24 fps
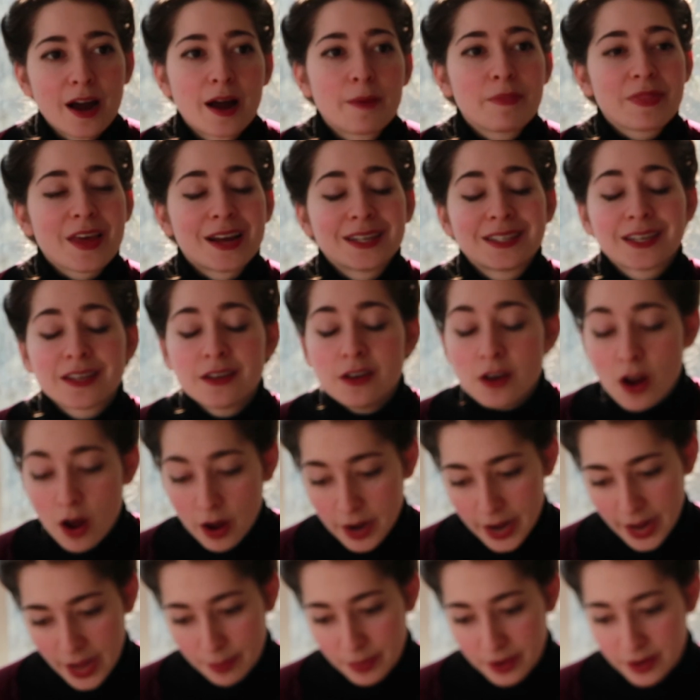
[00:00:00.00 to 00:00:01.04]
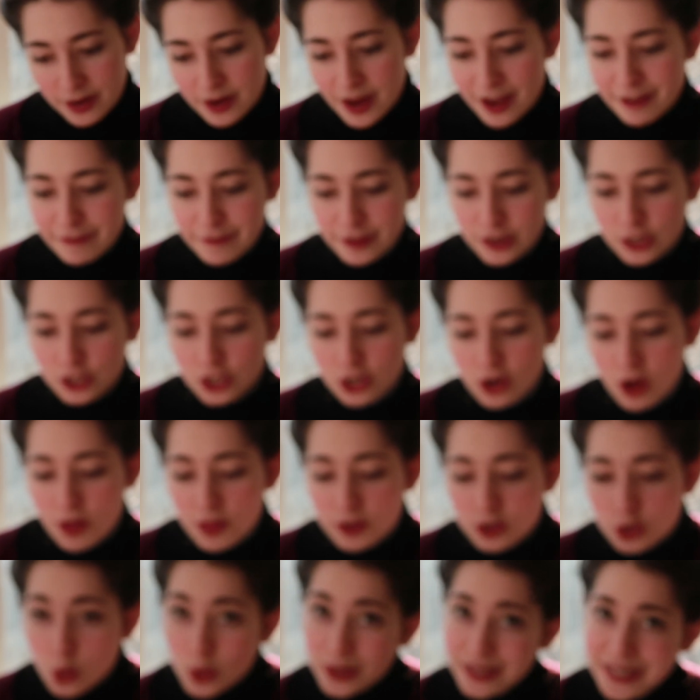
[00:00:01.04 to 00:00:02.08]
That did not happen. I finished it on
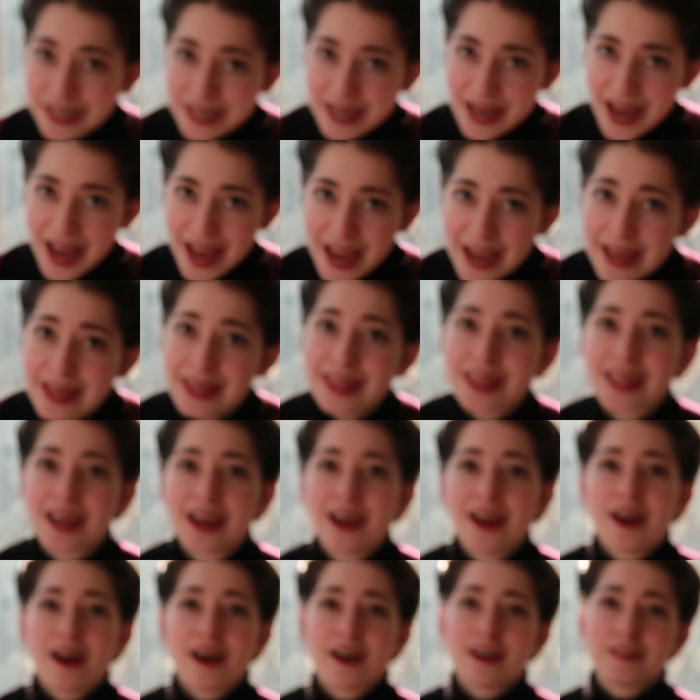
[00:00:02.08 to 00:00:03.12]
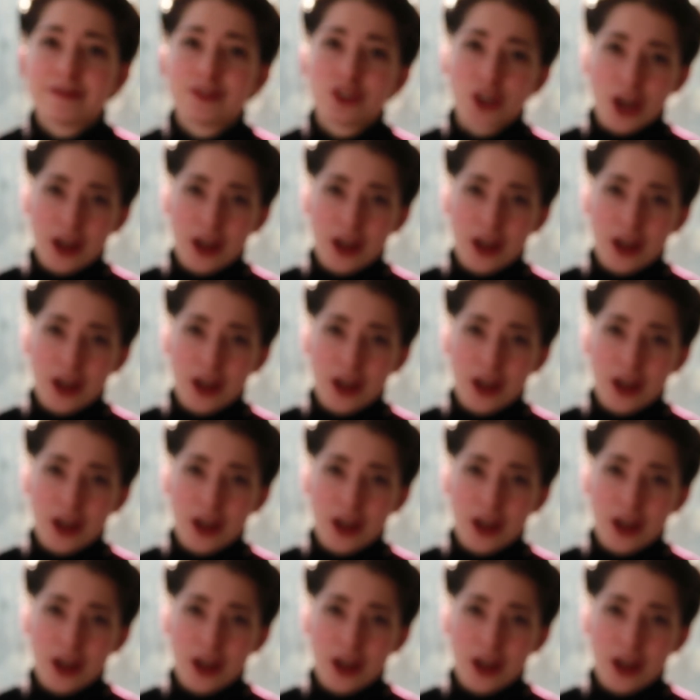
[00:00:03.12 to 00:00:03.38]
the 28th of